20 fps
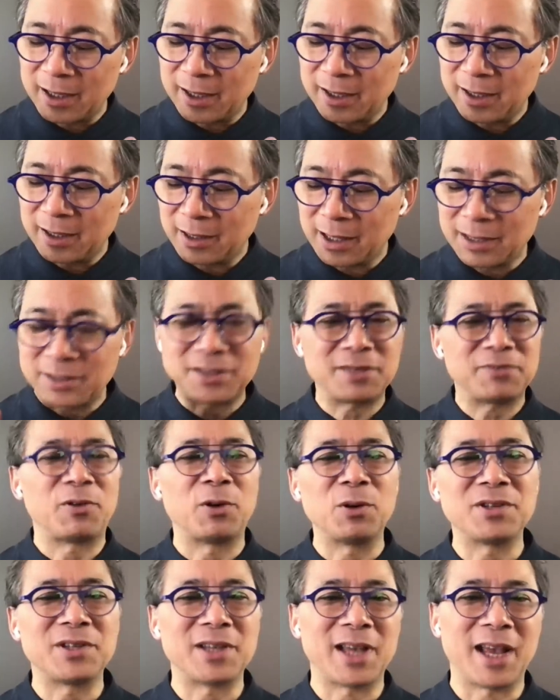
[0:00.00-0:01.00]
Let's first
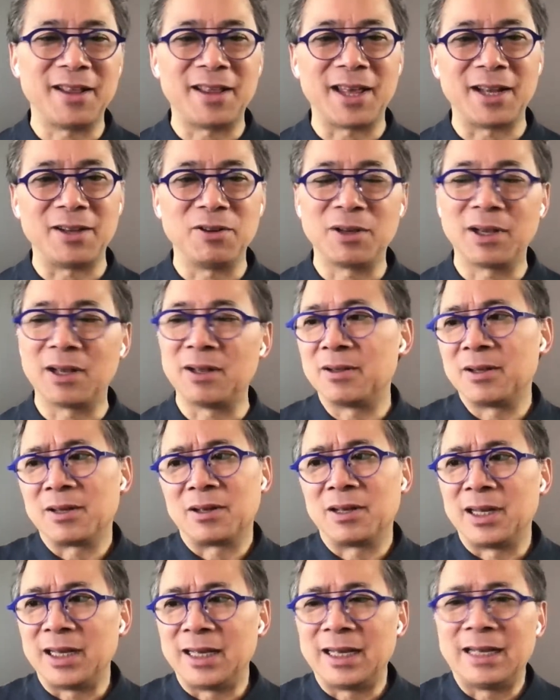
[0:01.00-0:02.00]
say that you're going
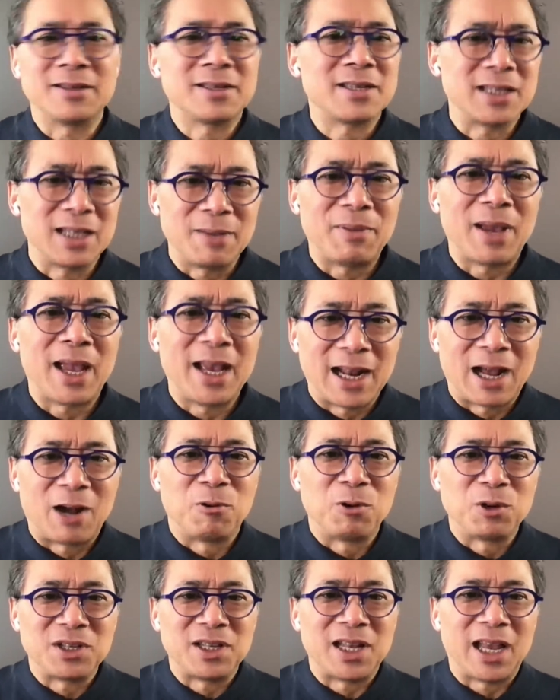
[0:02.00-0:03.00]
to sleep 8 hours
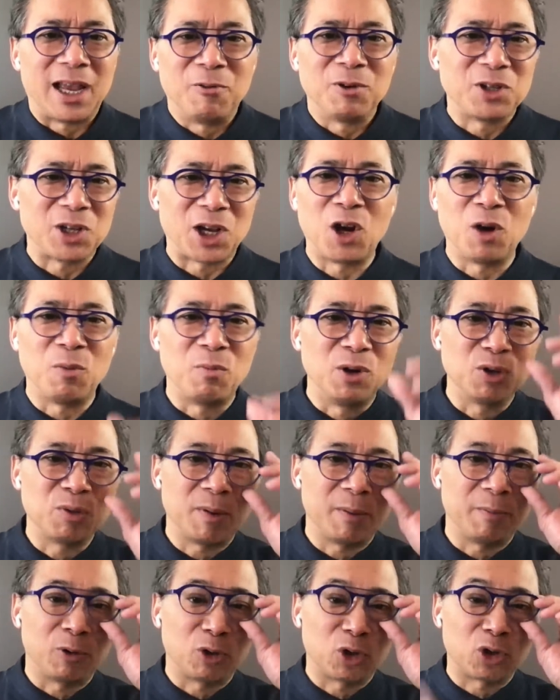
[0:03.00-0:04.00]
a day, which I hope most
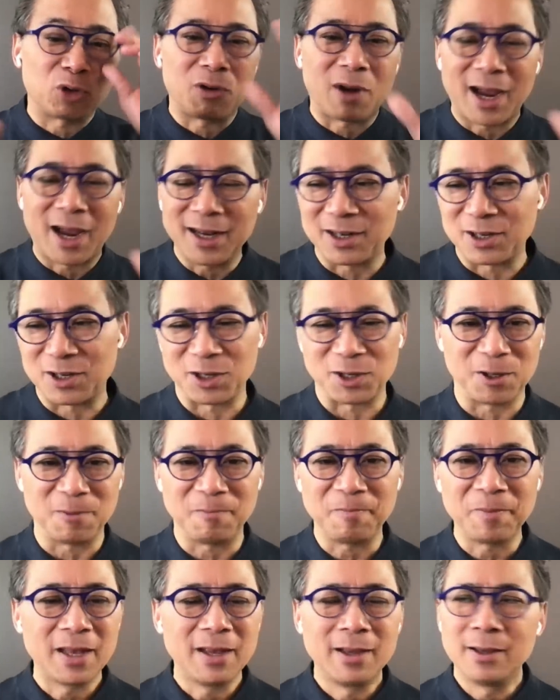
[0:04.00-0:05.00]
people try to do.
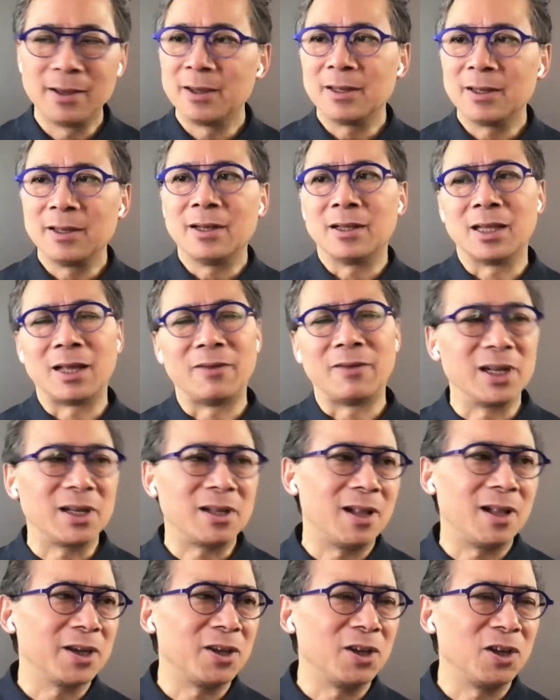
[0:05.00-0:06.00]
11
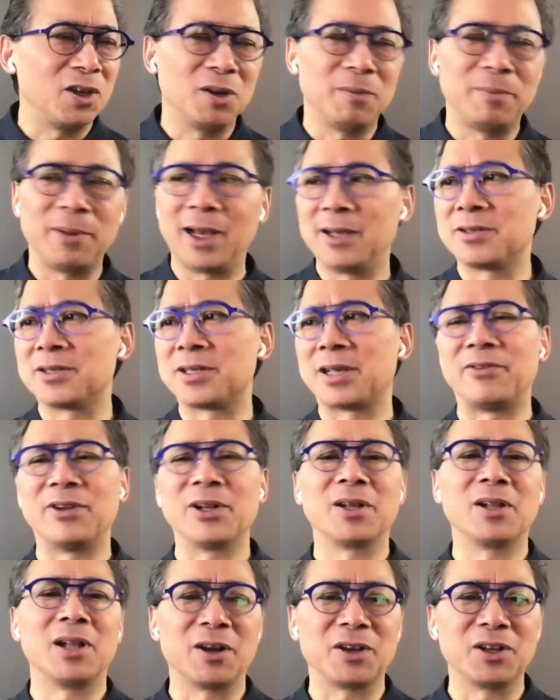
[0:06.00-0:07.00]
o'clock, you go to bed, 7
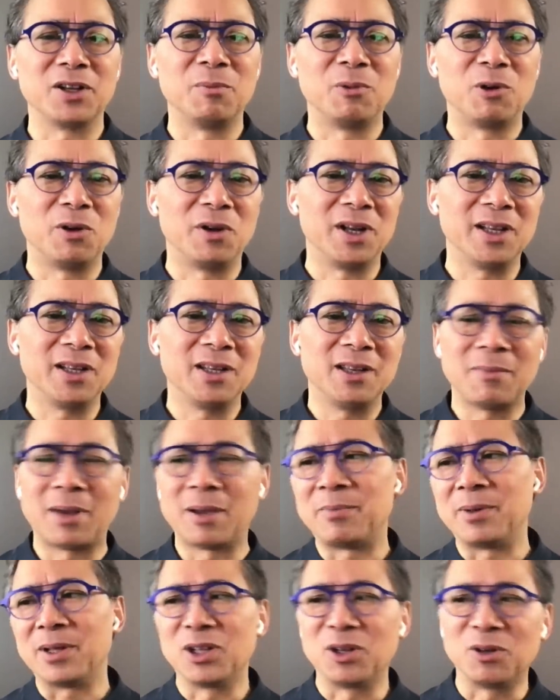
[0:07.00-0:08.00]
o'clock in the morning. It might be
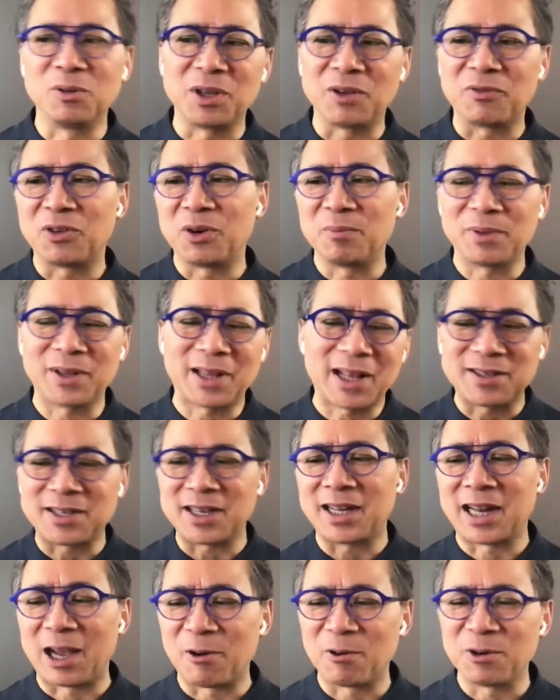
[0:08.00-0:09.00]
a little different, but that's 8
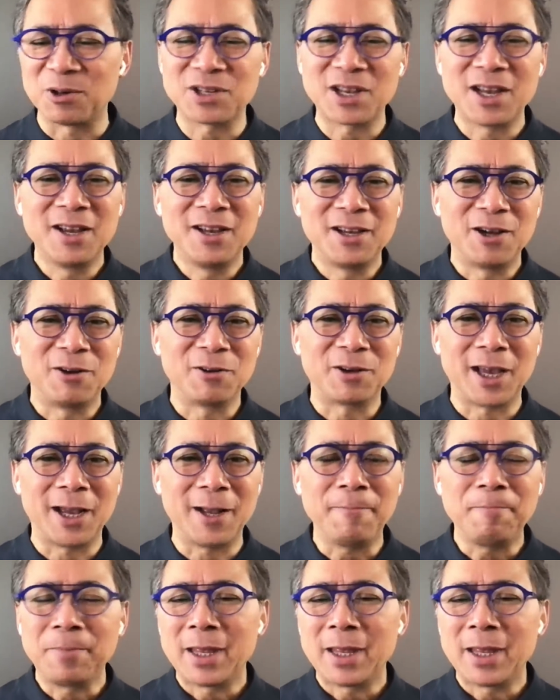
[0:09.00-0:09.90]
hours, okay?